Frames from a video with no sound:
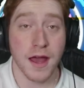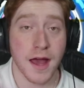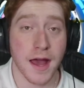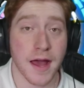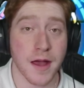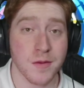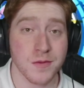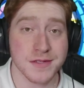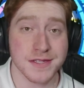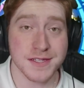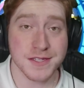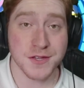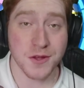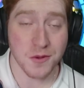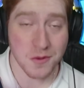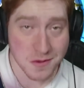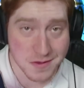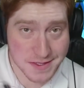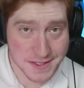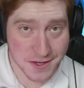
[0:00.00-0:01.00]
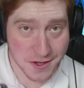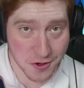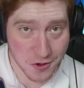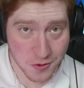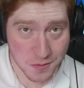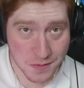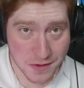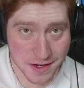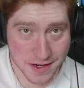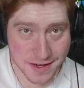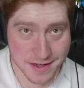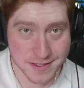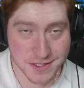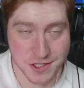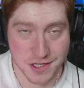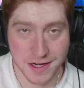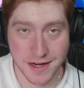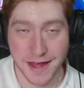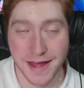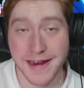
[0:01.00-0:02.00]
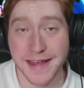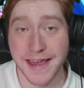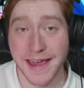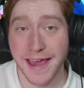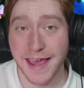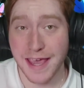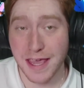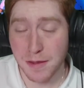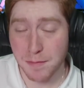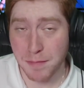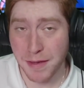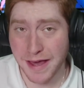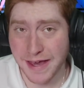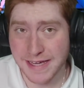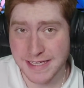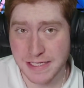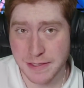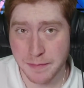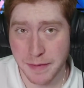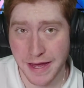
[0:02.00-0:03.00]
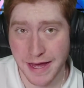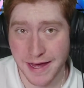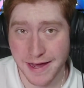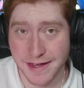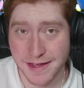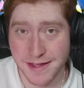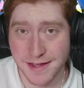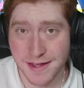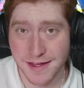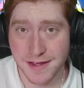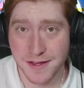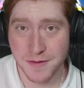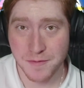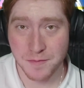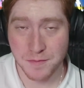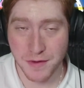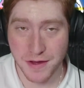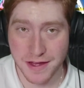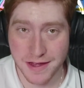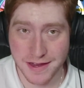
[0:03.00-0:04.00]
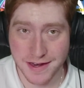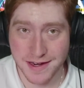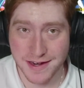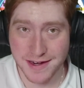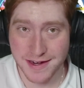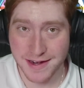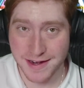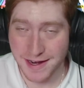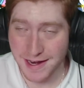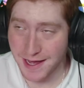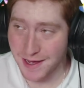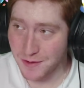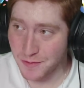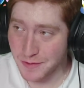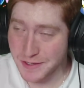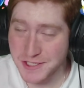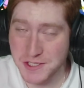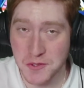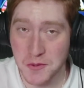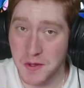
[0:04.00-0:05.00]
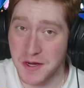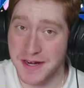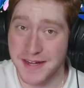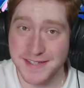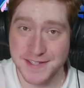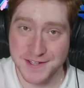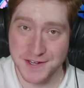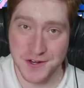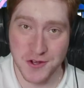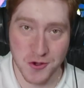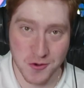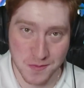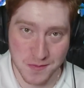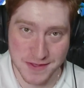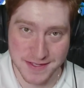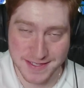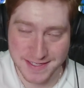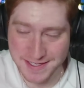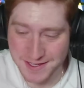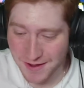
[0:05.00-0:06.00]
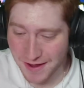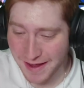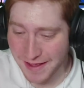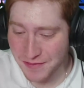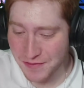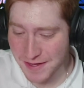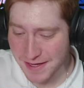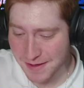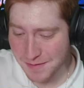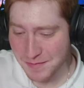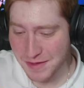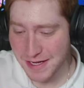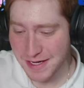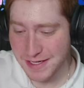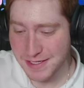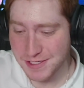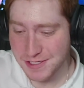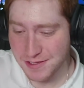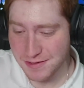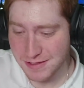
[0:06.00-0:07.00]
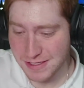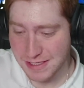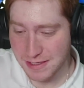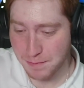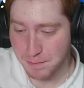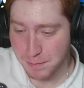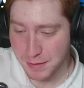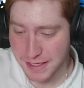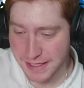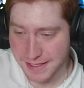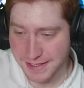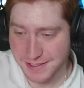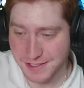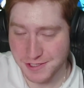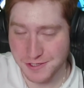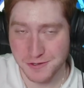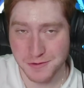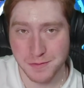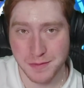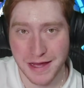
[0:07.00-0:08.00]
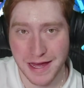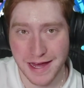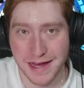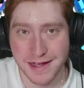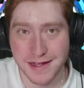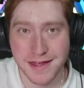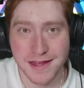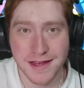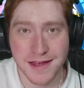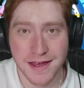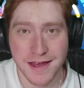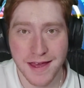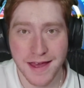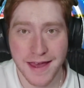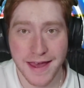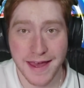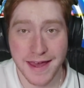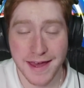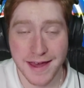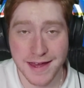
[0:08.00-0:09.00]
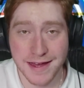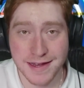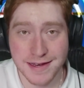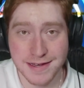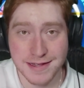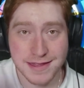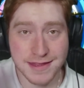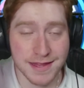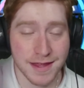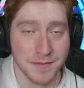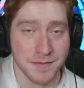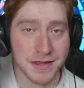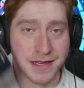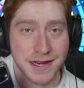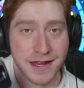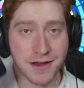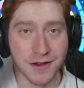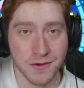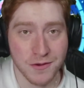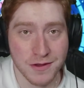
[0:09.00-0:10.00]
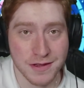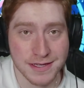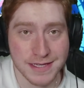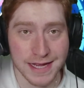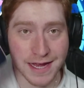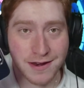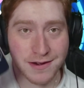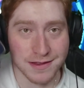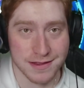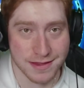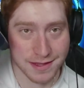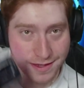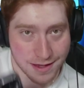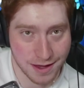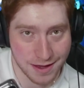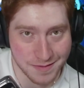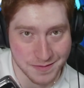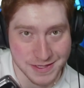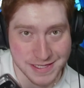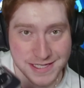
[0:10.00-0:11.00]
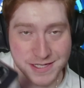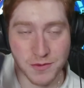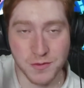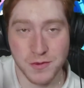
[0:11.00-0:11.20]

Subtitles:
I was told to open a genetic Apex pack, but not which one I should open, so I think I'm going to choose the Pikachu pack. And let me know down in the comments